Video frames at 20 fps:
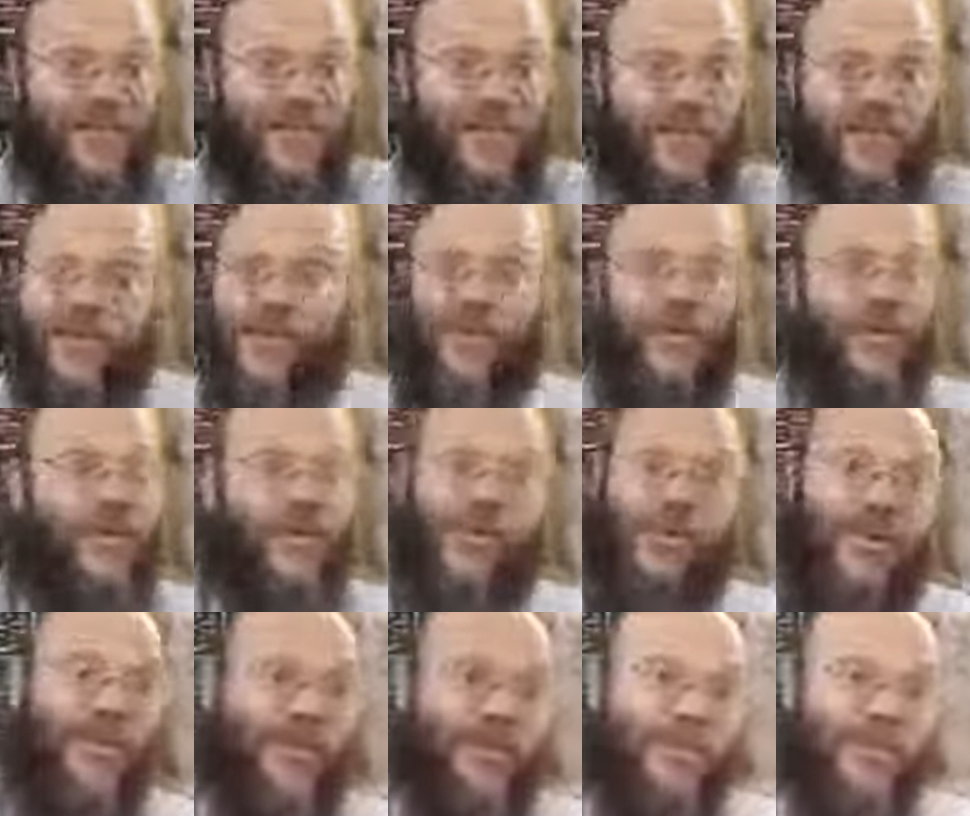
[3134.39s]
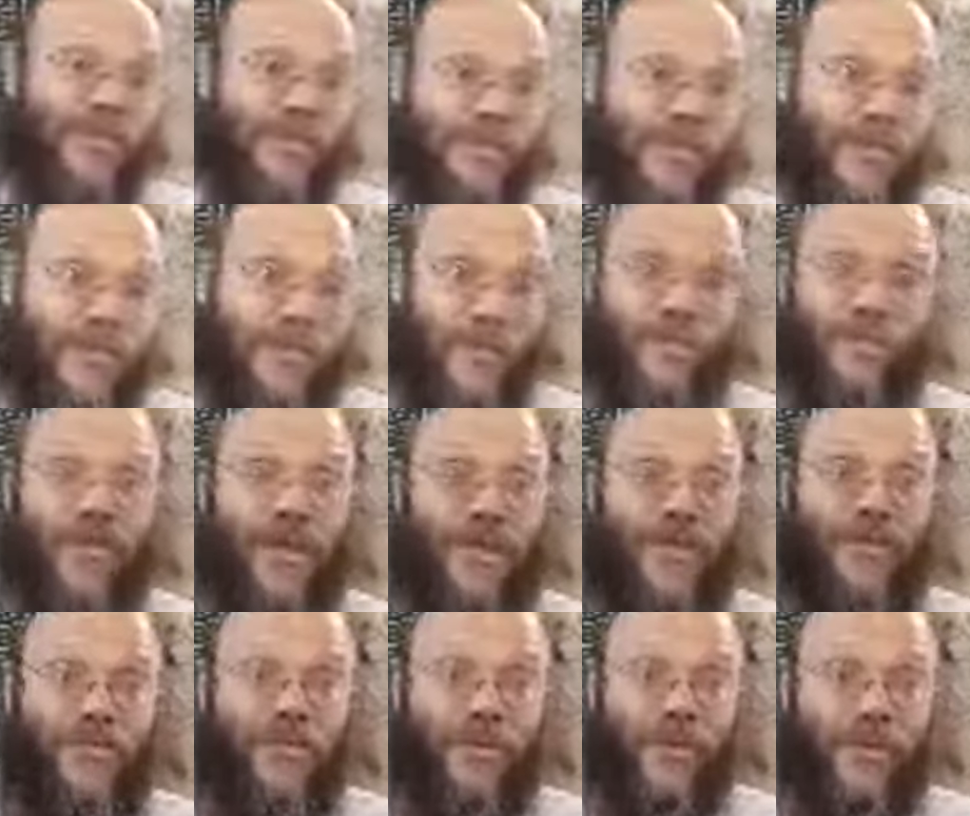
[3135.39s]
so we don't need to
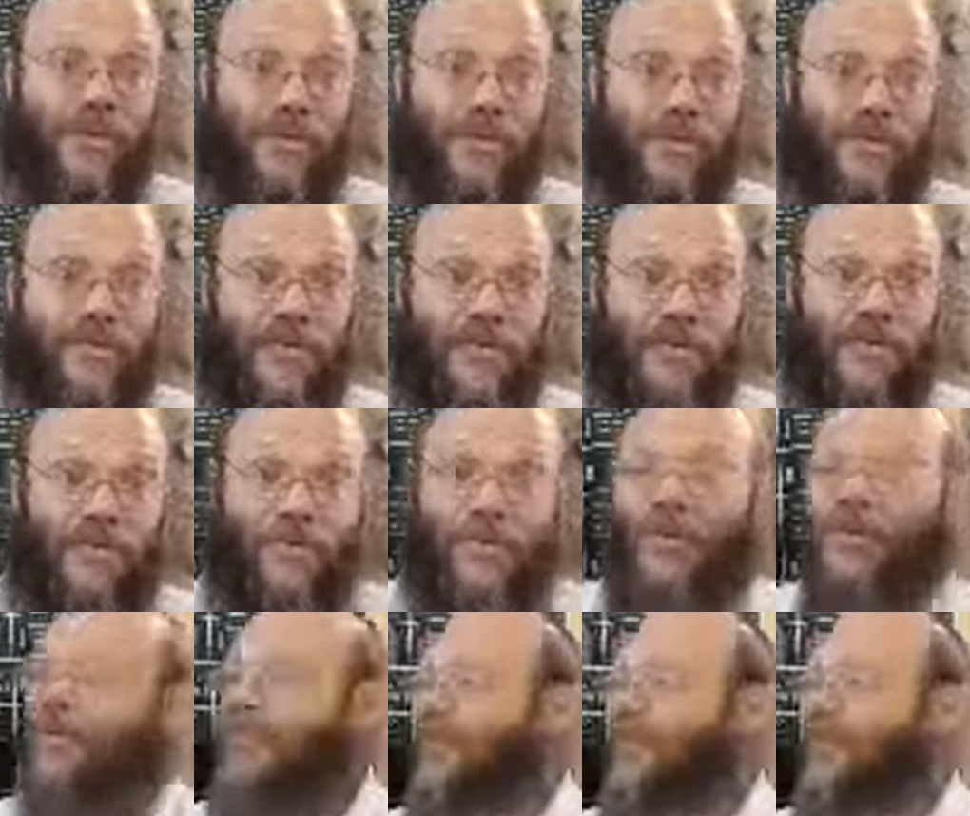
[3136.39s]
create unity, because